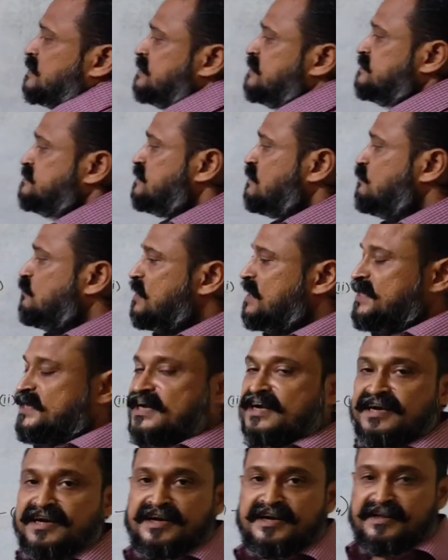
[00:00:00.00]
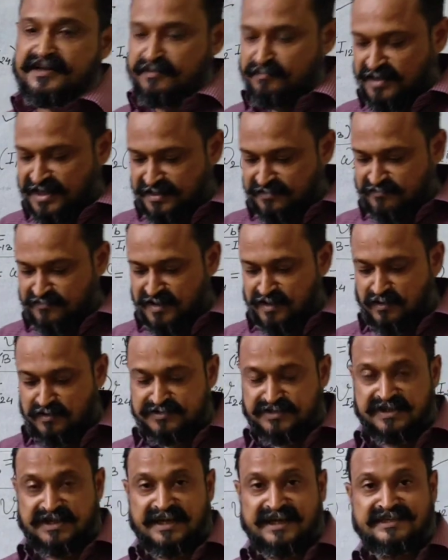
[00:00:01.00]
that is how I can determine
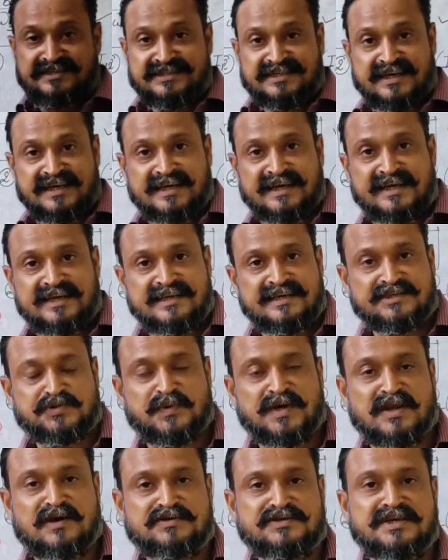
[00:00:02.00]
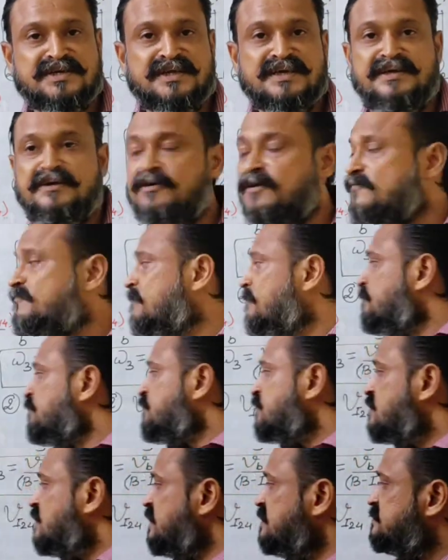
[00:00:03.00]
velocity, instantaneous velocity of
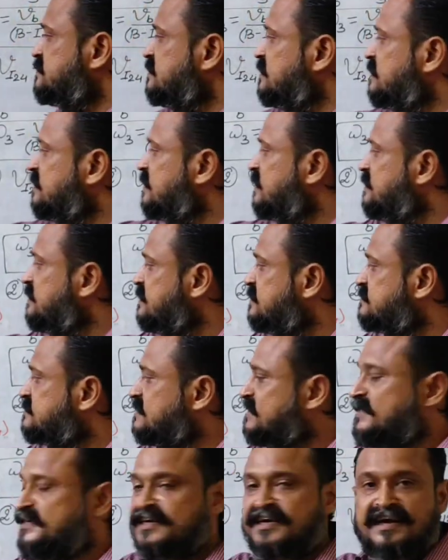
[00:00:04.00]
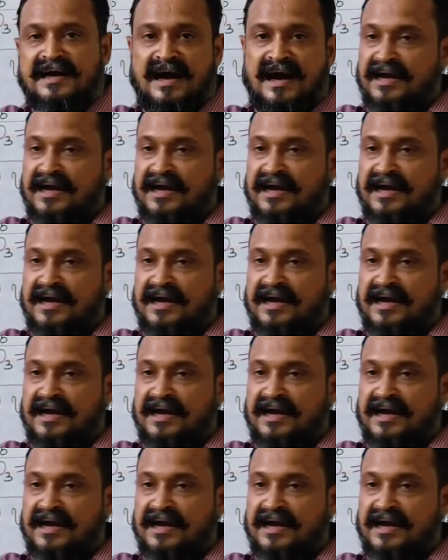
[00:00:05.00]
the instantaneous center